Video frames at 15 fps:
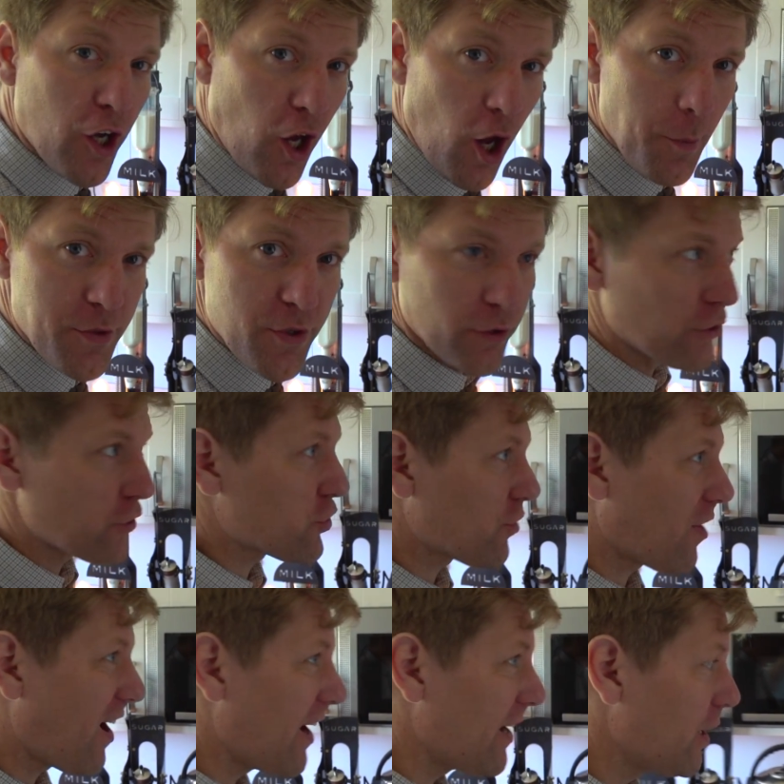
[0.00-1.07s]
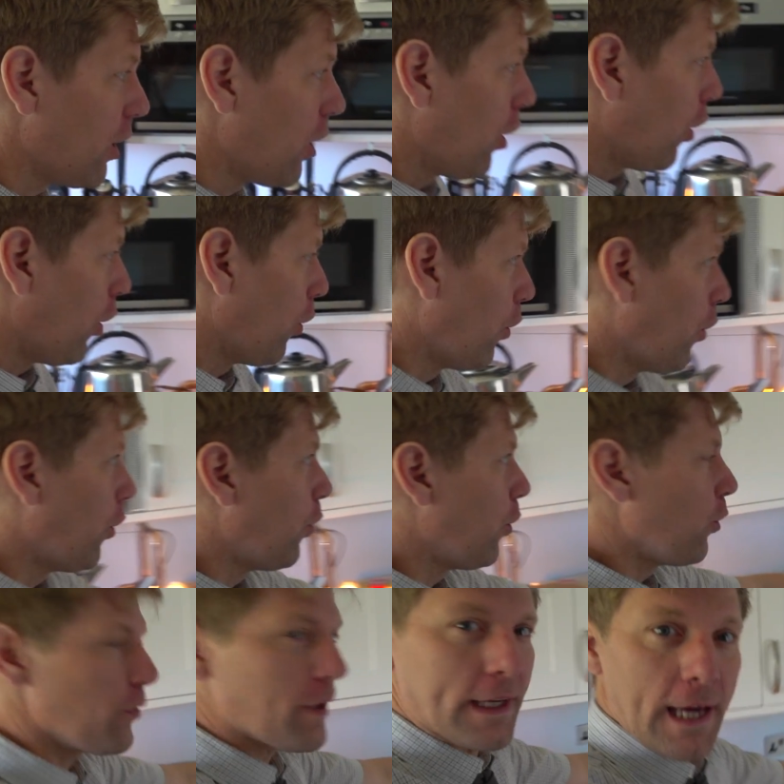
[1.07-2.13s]
cups on the tray,
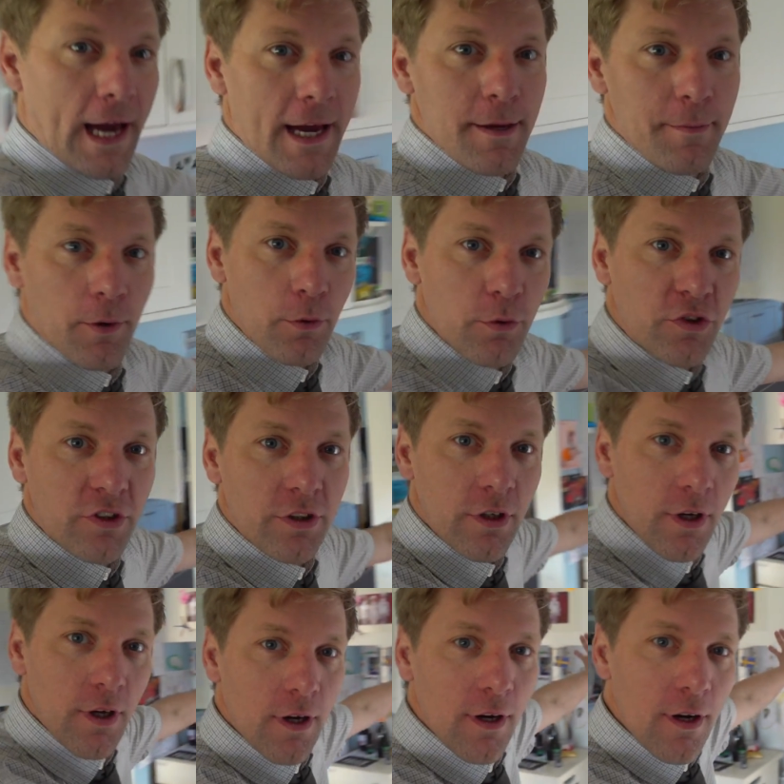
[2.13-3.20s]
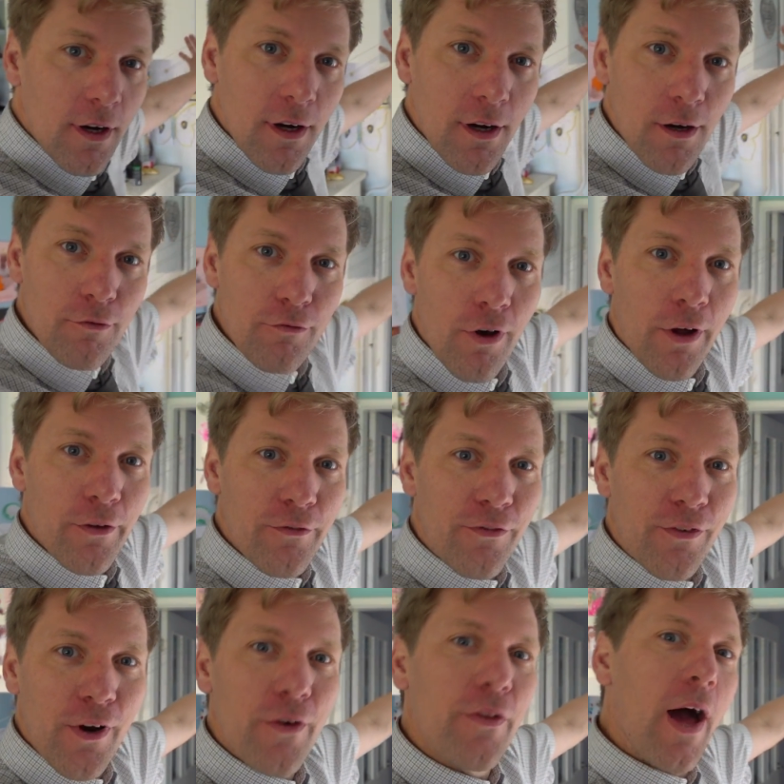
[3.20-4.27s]
all the cables run
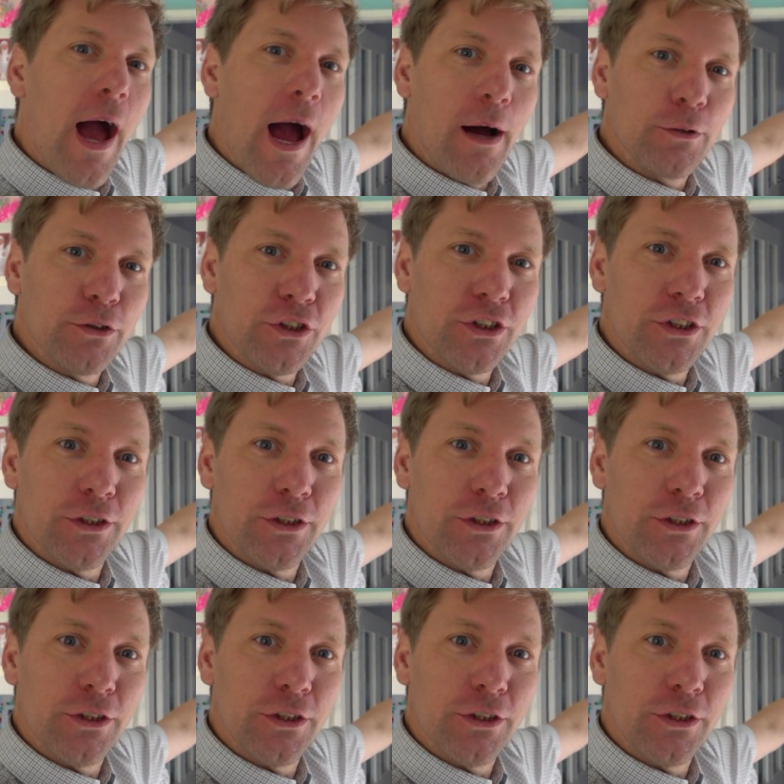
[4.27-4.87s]
through the house.